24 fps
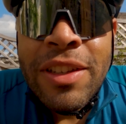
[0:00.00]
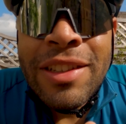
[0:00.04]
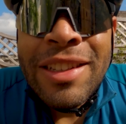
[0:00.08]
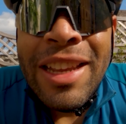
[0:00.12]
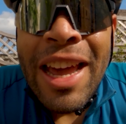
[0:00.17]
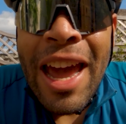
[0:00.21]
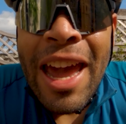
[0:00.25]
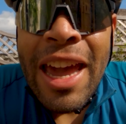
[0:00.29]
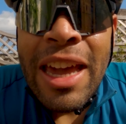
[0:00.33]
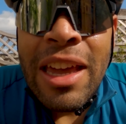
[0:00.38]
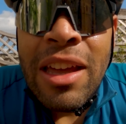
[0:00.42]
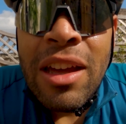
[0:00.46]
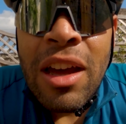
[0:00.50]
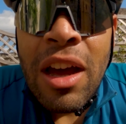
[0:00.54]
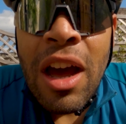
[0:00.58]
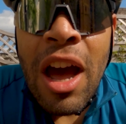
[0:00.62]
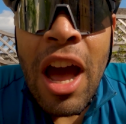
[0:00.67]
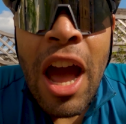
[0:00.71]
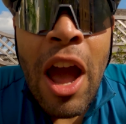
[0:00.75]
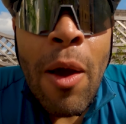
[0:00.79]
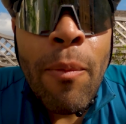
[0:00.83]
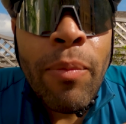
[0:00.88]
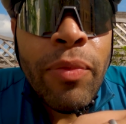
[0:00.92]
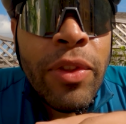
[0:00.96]
today
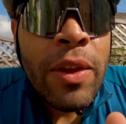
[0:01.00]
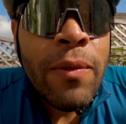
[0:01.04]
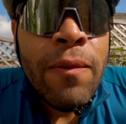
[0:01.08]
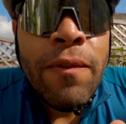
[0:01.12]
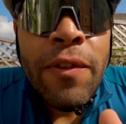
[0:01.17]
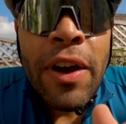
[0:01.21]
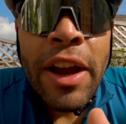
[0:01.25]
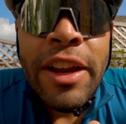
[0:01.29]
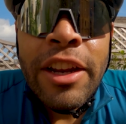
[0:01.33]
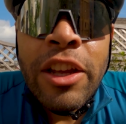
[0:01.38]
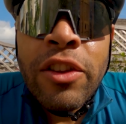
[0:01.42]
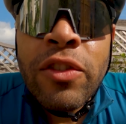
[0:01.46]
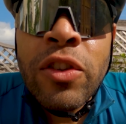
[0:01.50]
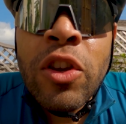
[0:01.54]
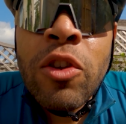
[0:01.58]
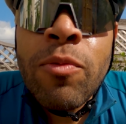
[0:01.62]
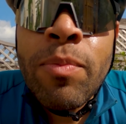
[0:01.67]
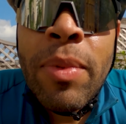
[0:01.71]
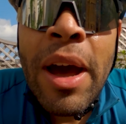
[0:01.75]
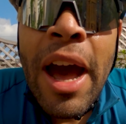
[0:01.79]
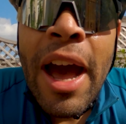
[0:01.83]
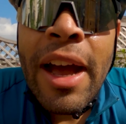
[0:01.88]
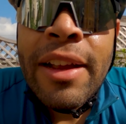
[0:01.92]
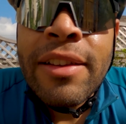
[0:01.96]
didn't find it too
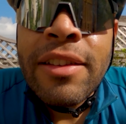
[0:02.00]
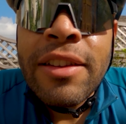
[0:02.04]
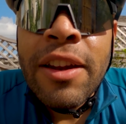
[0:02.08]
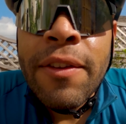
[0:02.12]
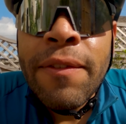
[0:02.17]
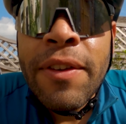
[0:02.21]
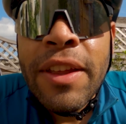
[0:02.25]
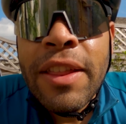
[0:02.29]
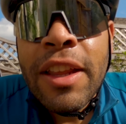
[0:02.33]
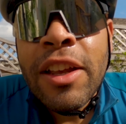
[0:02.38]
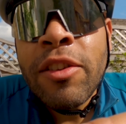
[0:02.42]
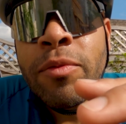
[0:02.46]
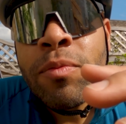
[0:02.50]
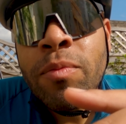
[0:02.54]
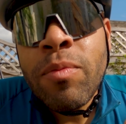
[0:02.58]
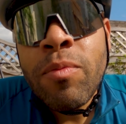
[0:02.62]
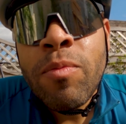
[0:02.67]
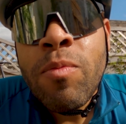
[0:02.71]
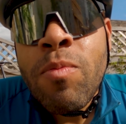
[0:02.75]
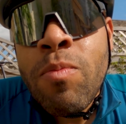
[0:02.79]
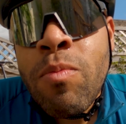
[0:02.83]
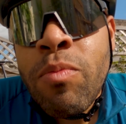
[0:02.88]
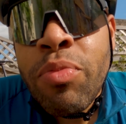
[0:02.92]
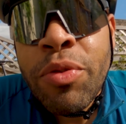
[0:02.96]
bad, and I think that's
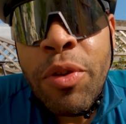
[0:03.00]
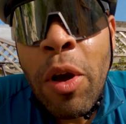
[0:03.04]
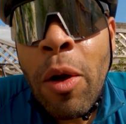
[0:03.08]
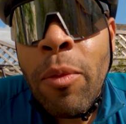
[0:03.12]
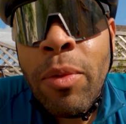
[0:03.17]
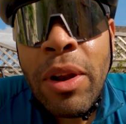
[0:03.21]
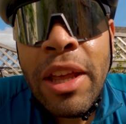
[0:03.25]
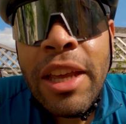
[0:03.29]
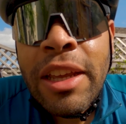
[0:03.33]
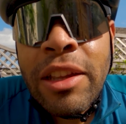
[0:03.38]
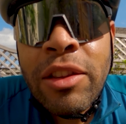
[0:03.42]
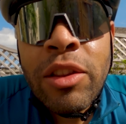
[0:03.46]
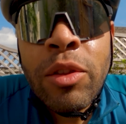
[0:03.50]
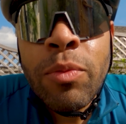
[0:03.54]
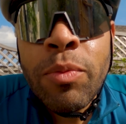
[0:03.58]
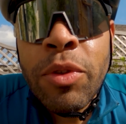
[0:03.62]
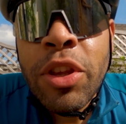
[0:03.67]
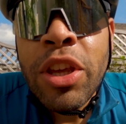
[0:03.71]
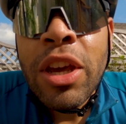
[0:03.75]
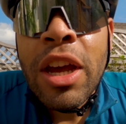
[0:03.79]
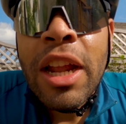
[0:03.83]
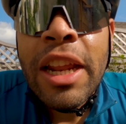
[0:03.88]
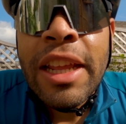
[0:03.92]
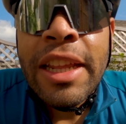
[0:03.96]
probably
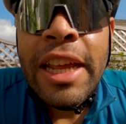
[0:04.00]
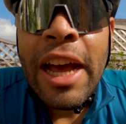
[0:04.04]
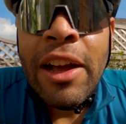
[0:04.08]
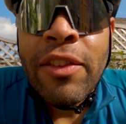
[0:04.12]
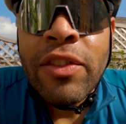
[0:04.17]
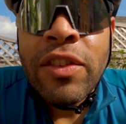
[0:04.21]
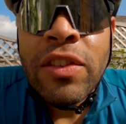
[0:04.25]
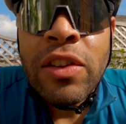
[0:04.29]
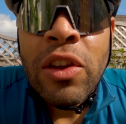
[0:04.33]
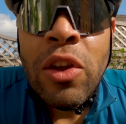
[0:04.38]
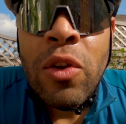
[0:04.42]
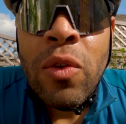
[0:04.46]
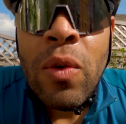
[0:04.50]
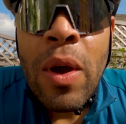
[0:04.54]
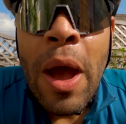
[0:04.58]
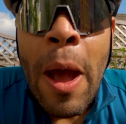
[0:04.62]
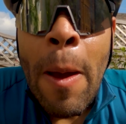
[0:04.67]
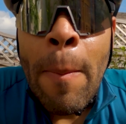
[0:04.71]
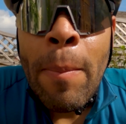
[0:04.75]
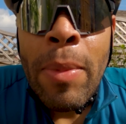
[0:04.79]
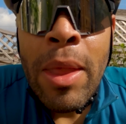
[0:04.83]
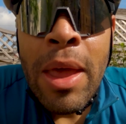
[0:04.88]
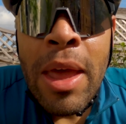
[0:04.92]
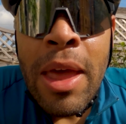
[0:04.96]
purely down
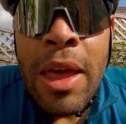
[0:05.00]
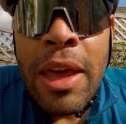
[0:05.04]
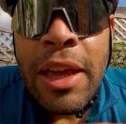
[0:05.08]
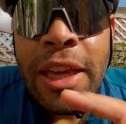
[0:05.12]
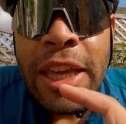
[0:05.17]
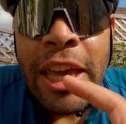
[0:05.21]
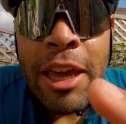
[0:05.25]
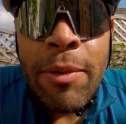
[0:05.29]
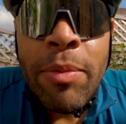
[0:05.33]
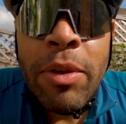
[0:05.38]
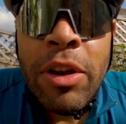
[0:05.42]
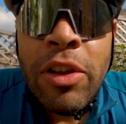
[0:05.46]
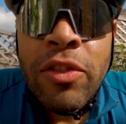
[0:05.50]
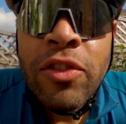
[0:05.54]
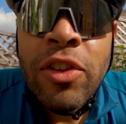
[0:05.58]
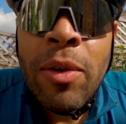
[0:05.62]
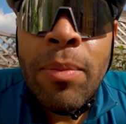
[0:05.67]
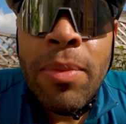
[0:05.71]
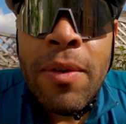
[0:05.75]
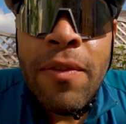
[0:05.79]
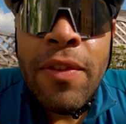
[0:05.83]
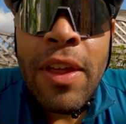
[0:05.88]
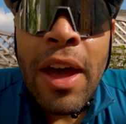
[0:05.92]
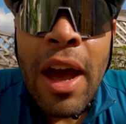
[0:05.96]
to keeping on
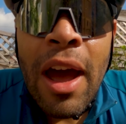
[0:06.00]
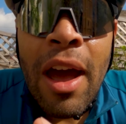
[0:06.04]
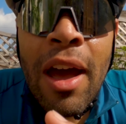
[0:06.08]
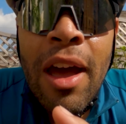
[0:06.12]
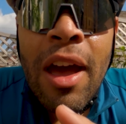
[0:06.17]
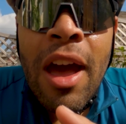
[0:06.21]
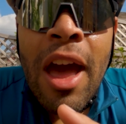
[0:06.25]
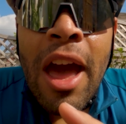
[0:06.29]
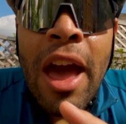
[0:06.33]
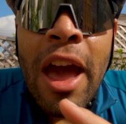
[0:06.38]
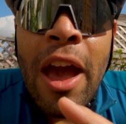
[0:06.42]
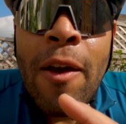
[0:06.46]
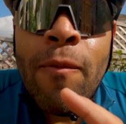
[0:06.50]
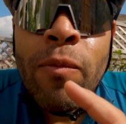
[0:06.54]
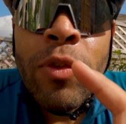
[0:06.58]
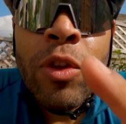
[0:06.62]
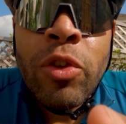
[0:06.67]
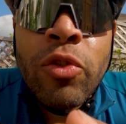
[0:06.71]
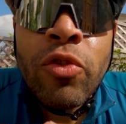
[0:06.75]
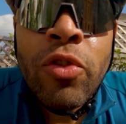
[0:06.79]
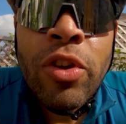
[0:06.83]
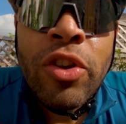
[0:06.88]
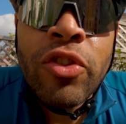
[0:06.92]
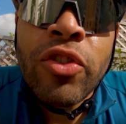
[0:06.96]
top of that
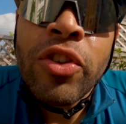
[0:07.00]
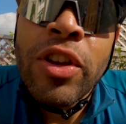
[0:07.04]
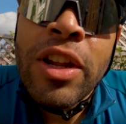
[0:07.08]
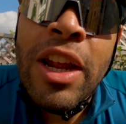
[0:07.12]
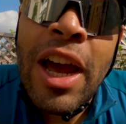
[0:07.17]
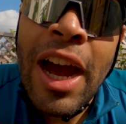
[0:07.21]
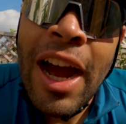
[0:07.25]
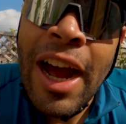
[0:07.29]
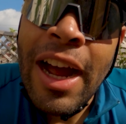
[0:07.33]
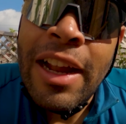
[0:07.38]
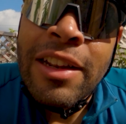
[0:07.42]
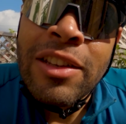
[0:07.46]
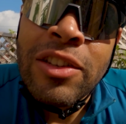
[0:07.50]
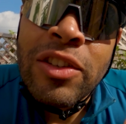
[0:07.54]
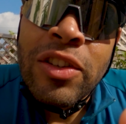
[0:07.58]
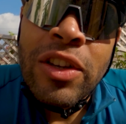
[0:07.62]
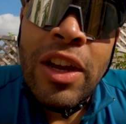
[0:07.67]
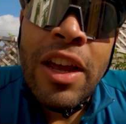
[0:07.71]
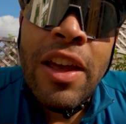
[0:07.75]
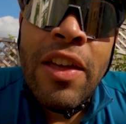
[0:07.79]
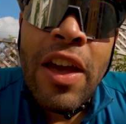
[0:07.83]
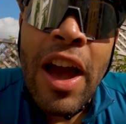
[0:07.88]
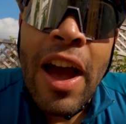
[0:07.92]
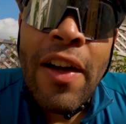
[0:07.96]
nutrition and
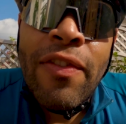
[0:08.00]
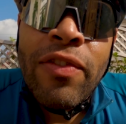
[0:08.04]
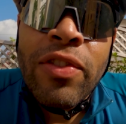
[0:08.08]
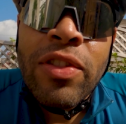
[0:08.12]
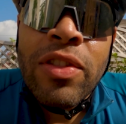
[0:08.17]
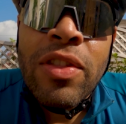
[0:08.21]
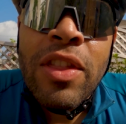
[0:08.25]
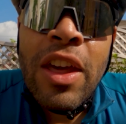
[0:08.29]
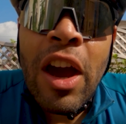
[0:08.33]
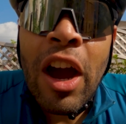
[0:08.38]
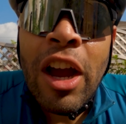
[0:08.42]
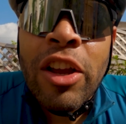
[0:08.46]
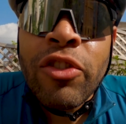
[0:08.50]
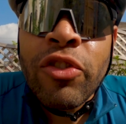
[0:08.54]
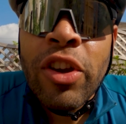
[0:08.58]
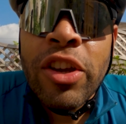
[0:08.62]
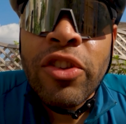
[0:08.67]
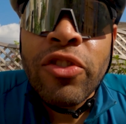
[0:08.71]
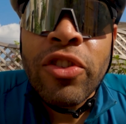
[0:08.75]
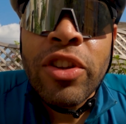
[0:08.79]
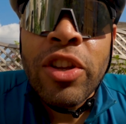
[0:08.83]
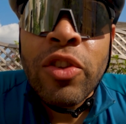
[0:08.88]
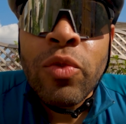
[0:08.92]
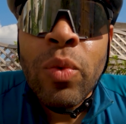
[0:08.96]
the
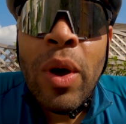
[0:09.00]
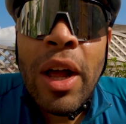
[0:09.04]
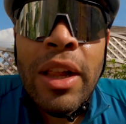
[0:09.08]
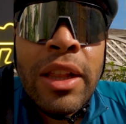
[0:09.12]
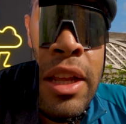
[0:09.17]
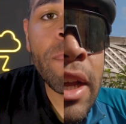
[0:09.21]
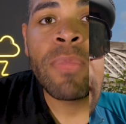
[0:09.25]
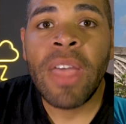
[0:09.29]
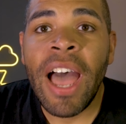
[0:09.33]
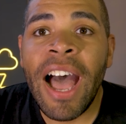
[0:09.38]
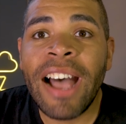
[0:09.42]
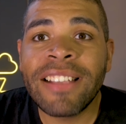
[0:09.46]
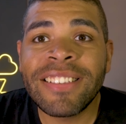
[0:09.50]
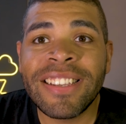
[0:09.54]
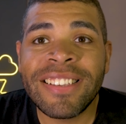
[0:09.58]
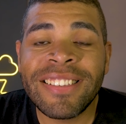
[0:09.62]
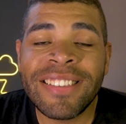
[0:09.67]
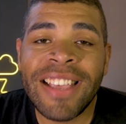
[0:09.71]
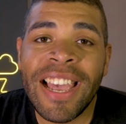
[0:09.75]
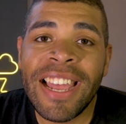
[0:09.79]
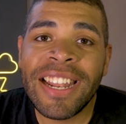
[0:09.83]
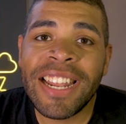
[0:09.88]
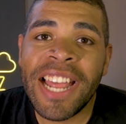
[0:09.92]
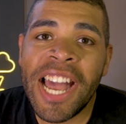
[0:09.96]
hydration as well. As I
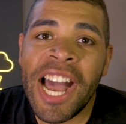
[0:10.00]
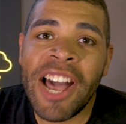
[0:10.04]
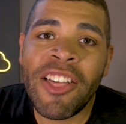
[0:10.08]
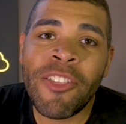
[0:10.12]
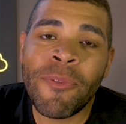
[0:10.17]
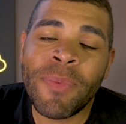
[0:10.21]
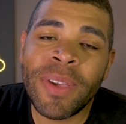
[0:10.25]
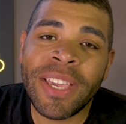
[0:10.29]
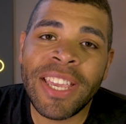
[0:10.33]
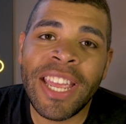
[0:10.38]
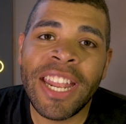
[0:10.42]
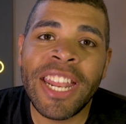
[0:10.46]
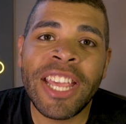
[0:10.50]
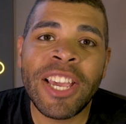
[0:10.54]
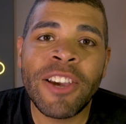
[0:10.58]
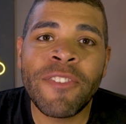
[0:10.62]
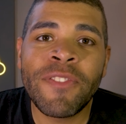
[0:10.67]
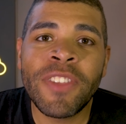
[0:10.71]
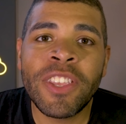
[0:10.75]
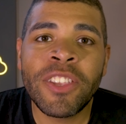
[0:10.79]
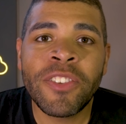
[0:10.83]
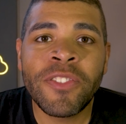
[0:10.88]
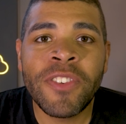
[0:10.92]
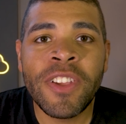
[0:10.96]
said at the beginning
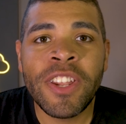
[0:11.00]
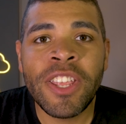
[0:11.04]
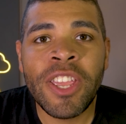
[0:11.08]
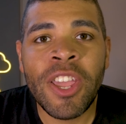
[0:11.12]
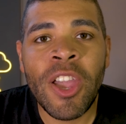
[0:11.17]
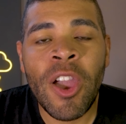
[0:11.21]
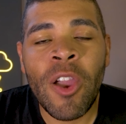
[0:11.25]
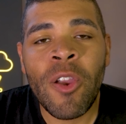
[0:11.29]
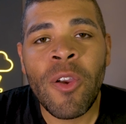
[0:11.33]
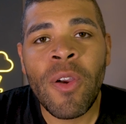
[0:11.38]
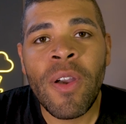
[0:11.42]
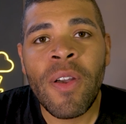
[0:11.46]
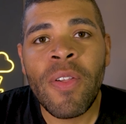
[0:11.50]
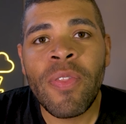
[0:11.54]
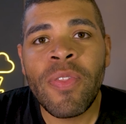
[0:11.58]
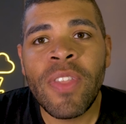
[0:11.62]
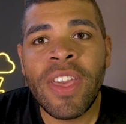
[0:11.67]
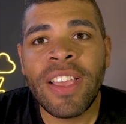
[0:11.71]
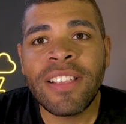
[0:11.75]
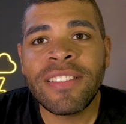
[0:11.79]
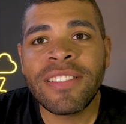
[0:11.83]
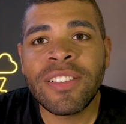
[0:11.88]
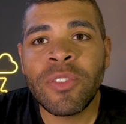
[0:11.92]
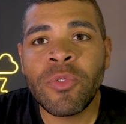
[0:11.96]
of this video,
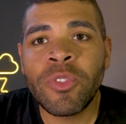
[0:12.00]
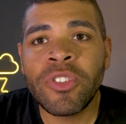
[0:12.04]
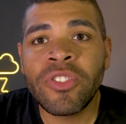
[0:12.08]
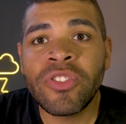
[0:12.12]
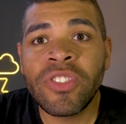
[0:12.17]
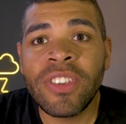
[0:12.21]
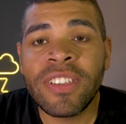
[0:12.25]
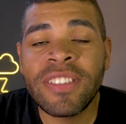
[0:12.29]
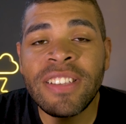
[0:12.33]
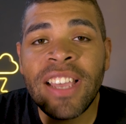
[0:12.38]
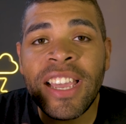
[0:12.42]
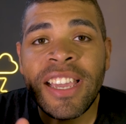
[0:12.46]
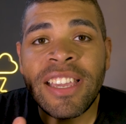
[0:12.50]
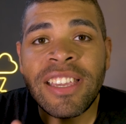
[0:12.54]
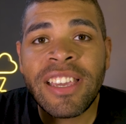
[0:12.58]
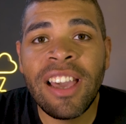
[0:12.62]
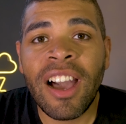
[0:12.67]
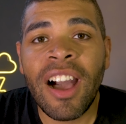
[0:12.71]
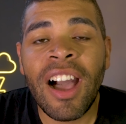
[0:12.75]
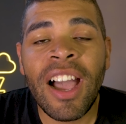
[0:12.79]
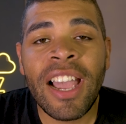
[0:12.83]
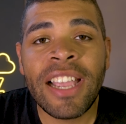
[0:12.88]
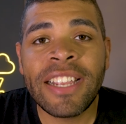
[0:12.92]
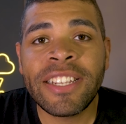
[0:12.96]
this was just a
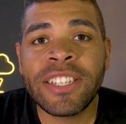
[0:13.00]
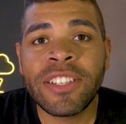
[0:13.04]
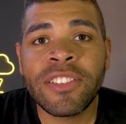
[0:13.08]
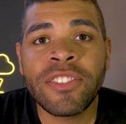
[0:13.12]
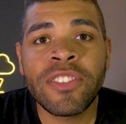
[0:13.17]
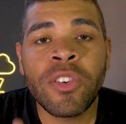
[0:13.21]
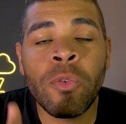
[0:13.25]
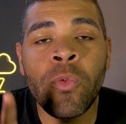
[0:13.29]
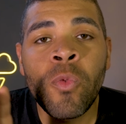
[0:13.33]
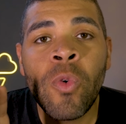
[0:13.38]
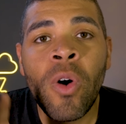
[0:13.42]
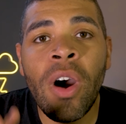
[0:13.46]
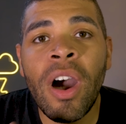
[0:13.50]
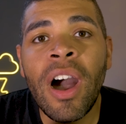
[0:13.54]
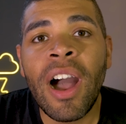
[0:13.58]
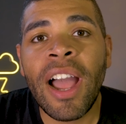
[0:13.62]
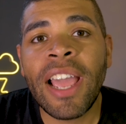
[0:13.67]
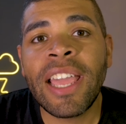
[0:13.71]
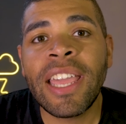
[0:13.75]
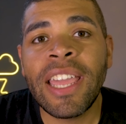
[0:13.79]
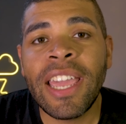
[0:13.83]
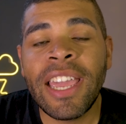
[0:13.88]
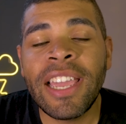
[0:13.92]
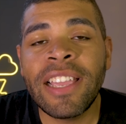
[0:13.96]
guide to what
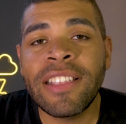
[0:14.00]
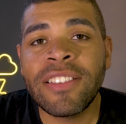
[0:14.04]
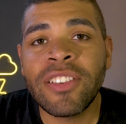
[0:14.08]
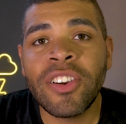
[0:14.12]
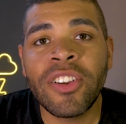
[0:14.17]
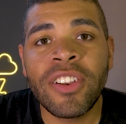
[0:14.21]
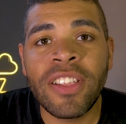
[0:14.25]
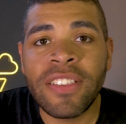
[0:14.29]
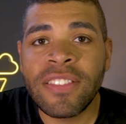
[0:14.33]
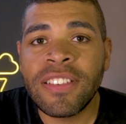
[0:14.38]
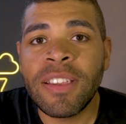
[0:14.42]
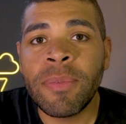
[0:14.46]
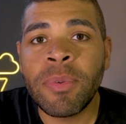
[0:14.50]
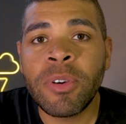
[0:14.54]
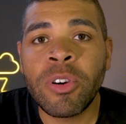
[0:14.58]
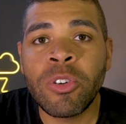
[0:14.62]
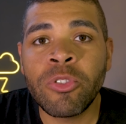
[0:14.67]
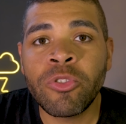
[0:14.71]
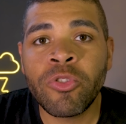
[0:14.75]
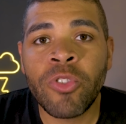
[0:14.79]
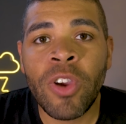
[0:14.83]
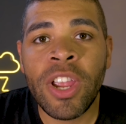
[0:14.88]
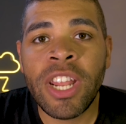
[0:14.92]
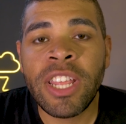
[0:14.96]
I eat on a
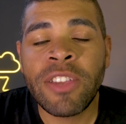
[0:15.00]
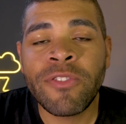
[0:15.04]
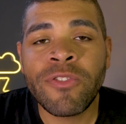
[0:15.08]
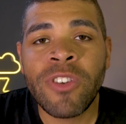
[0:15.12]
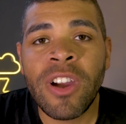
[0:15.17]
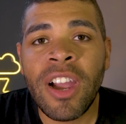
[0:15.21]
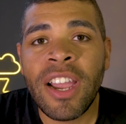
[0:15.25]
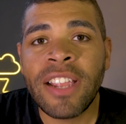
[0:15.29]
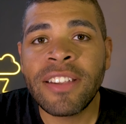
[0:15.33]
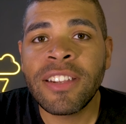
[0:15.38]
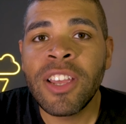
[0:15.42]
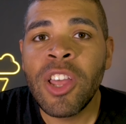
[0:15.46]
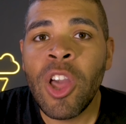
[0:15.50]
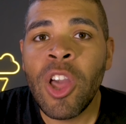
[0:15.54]
typical training ride.